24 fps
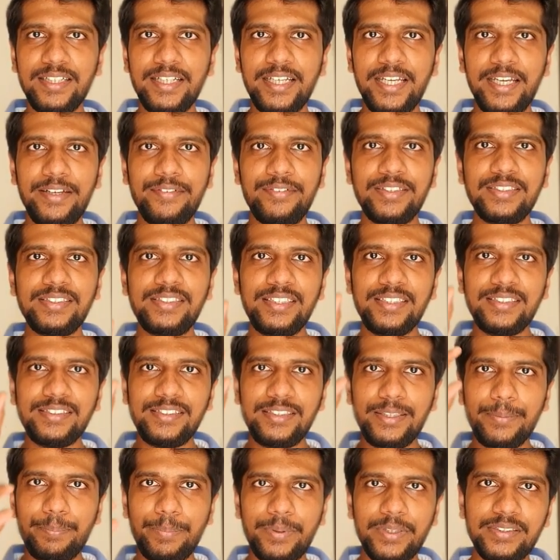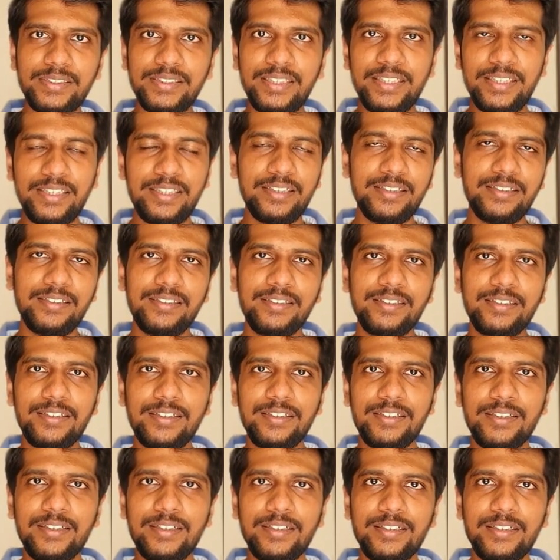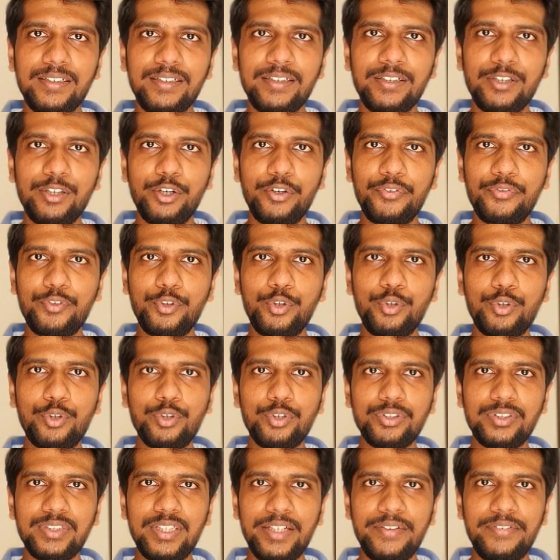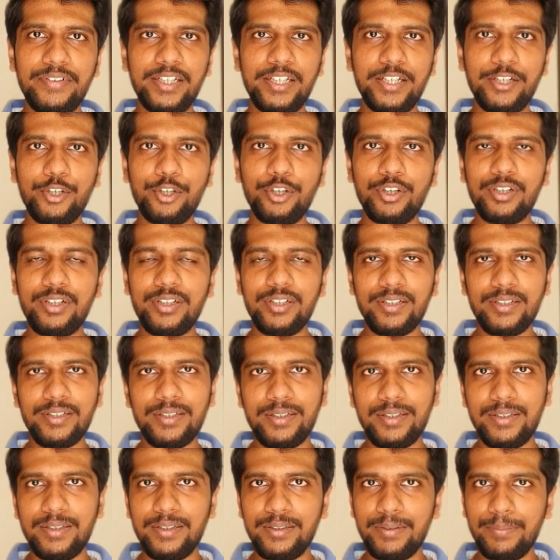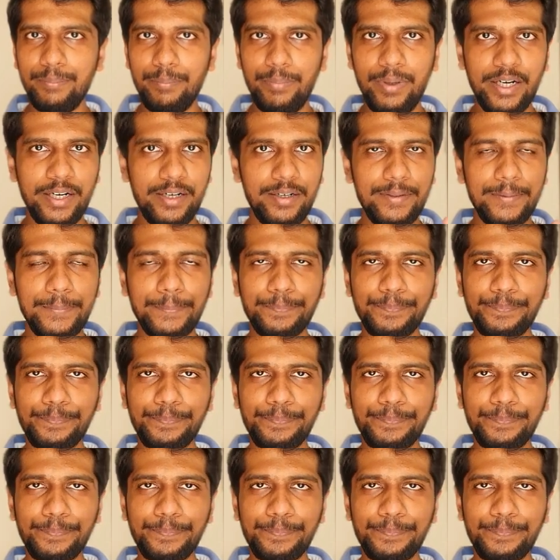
A1c is the percent of glucose level in your blood.